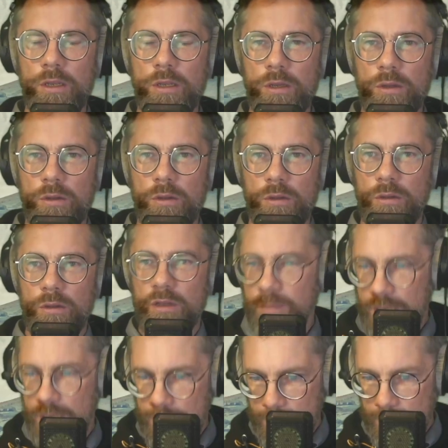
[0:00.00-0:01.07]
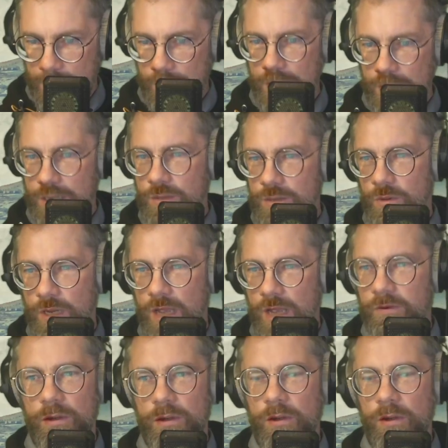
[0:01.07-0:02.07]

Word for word: or the Presbyterians, whatever.